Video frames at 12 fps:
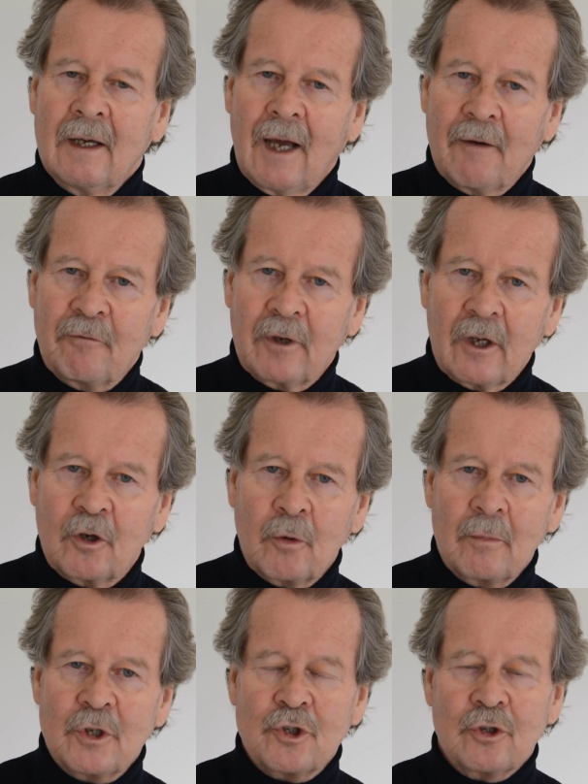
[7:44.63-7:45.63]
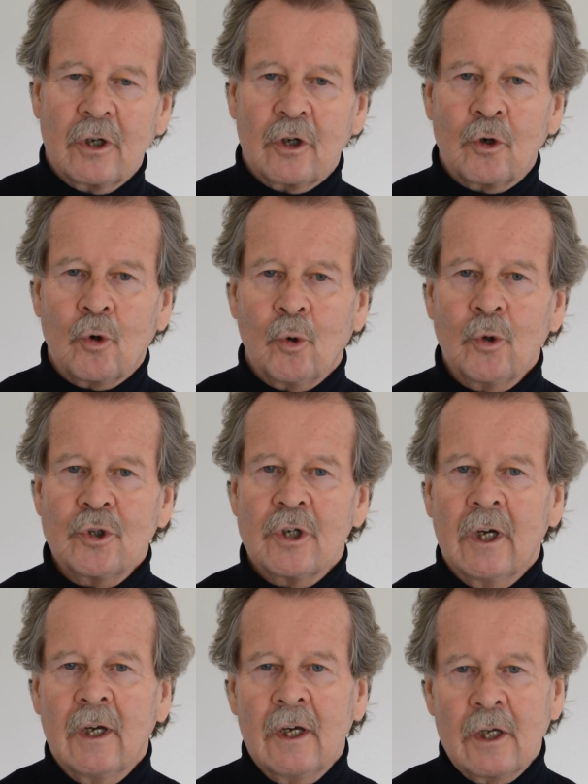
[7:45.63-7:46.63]
African Commission and Court.
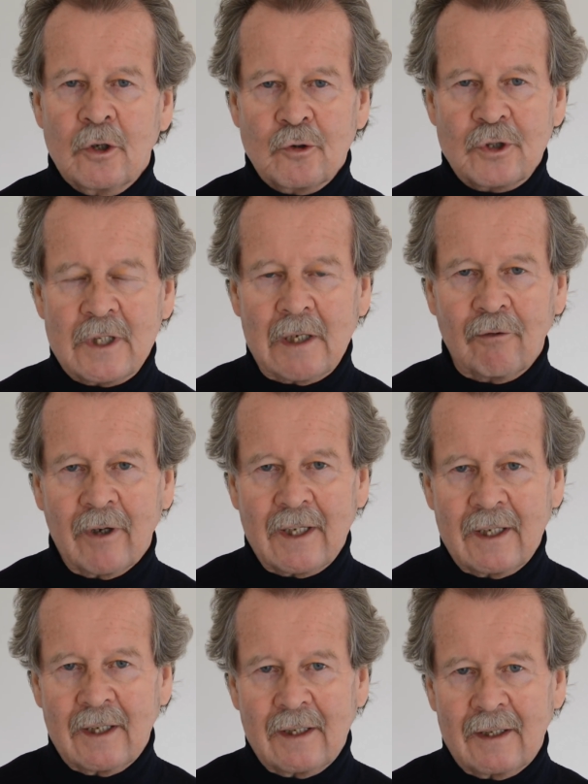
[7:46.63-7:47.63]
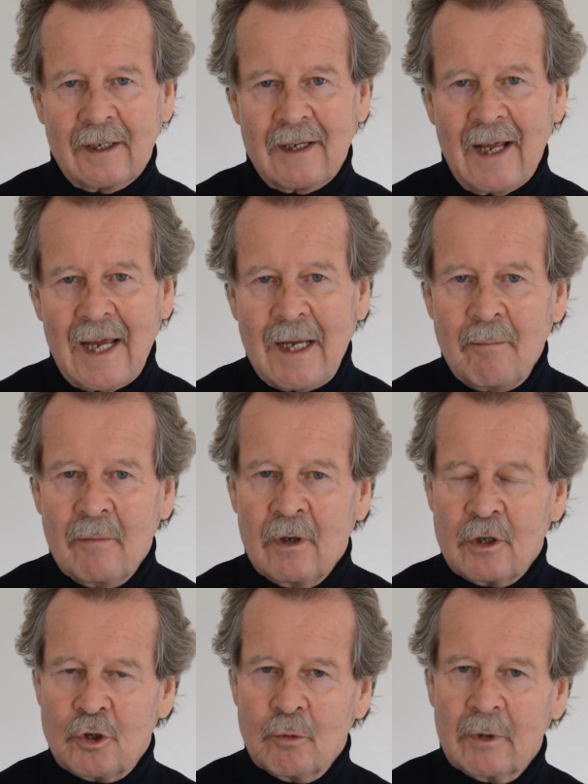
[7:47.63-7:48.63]
You see already in the
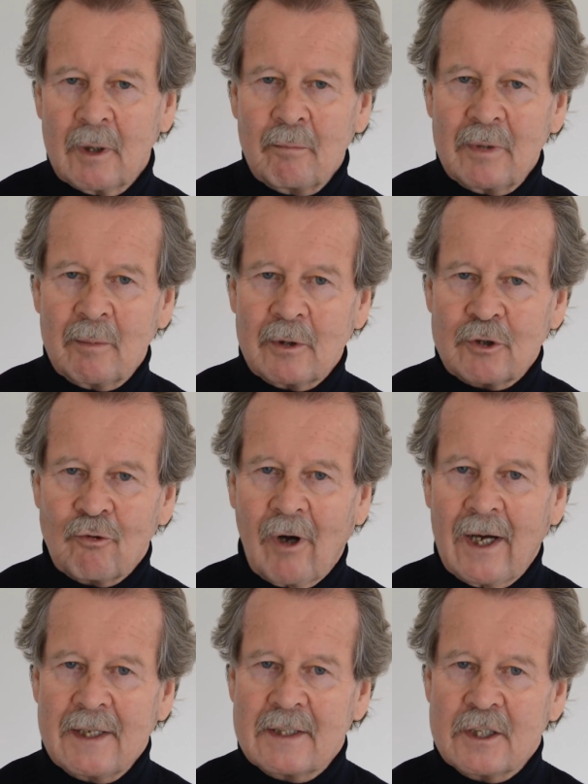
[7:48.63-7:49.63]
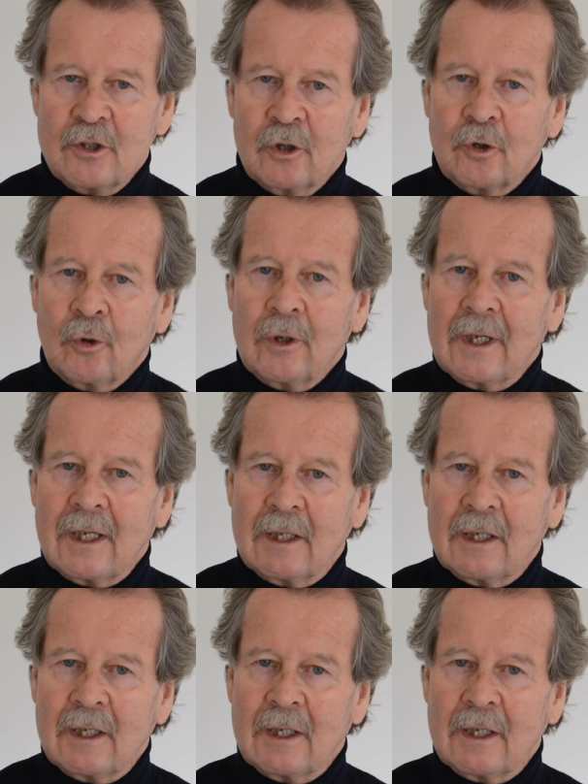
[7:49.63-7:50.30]
name, human and people's rights is not only